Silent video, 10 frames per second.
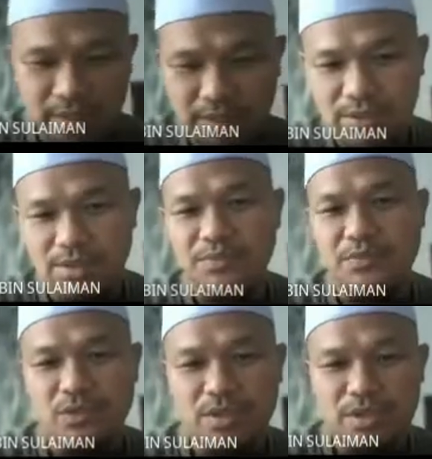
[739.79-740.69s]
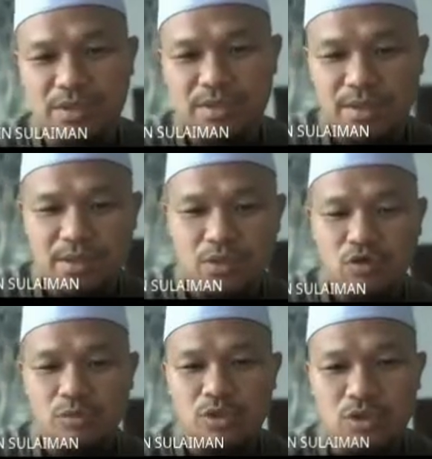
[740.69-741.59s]
is for the
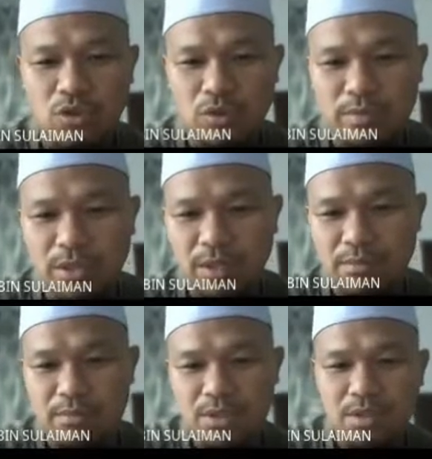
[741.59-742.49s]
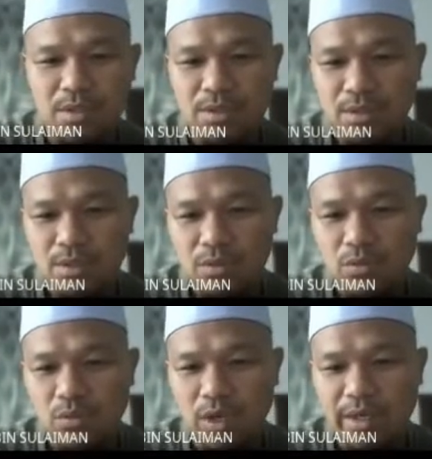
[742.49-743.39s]
chromosome number
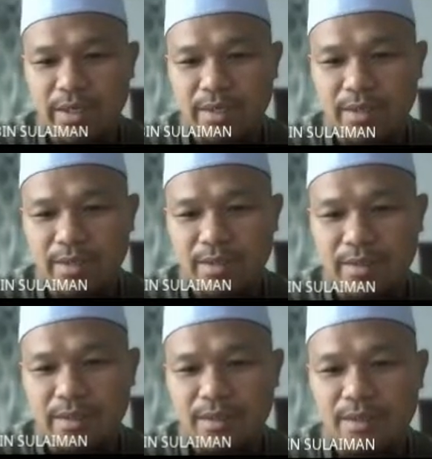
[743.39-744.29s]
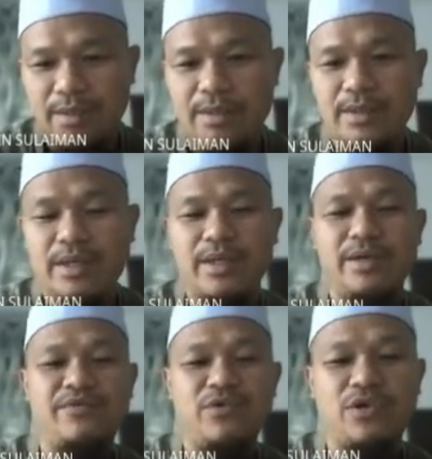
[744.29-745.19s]
1. And
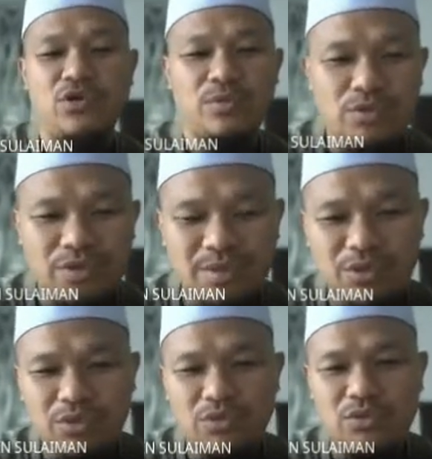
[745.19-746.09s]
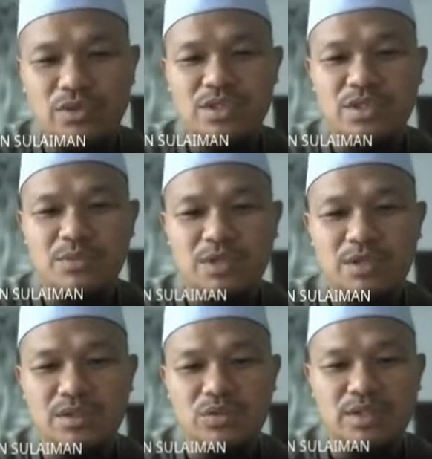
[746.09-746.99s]
then for the chromosome number 2 is
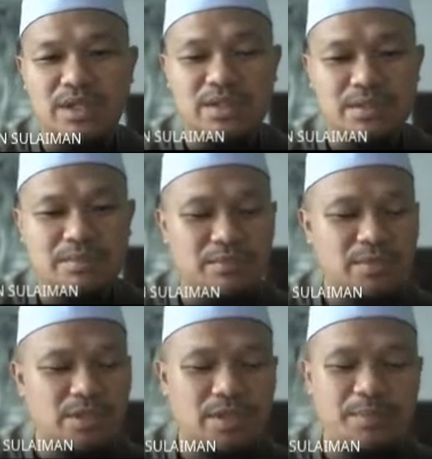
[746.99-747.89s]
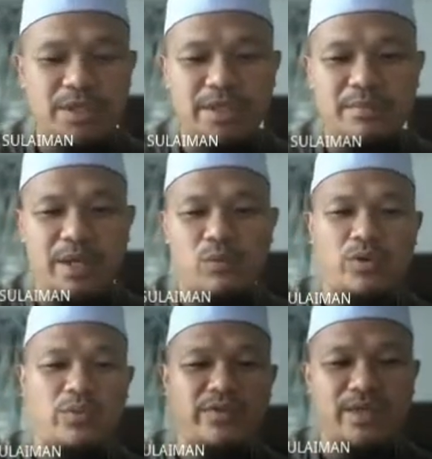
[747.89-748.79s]
similar, you just replicate back
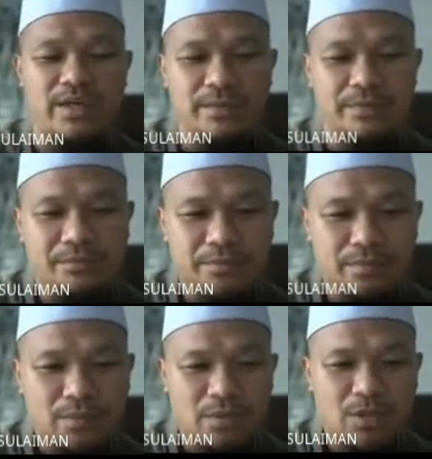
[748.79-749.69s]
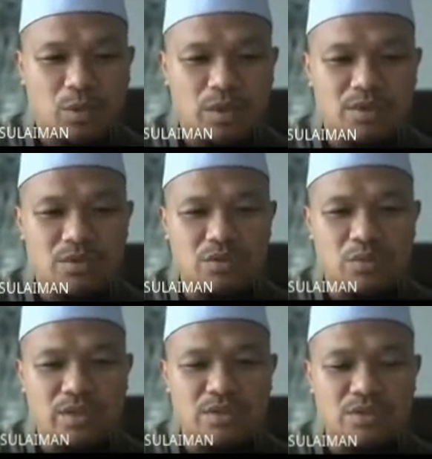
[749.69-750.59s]
what you have done.
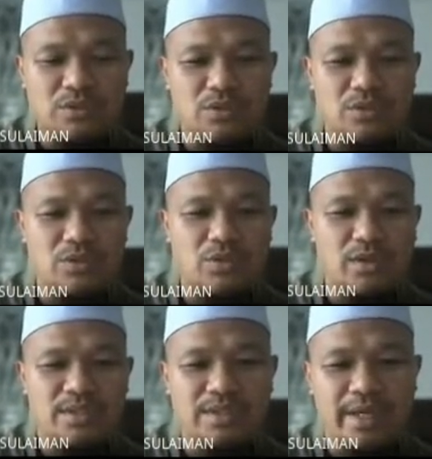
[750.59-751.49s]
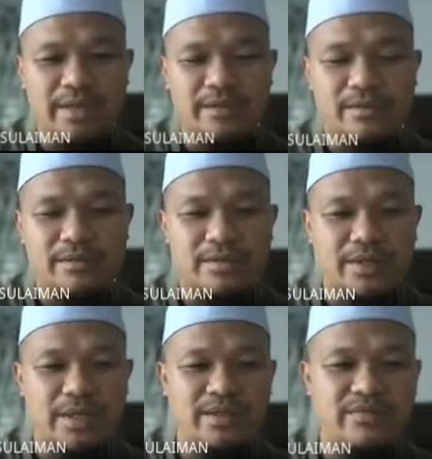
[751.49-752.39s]
1010 is what is 10.
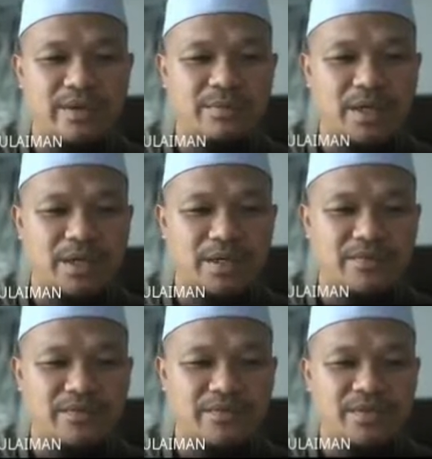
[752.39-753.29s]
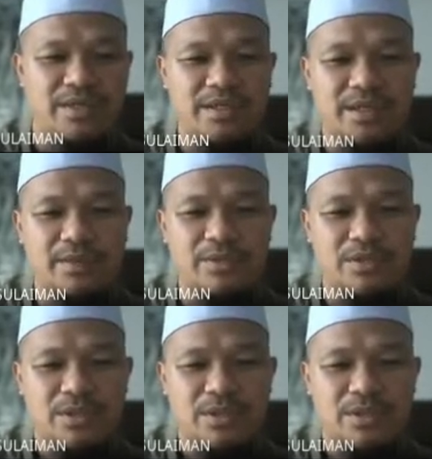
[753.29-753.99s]
10 divided by 15 times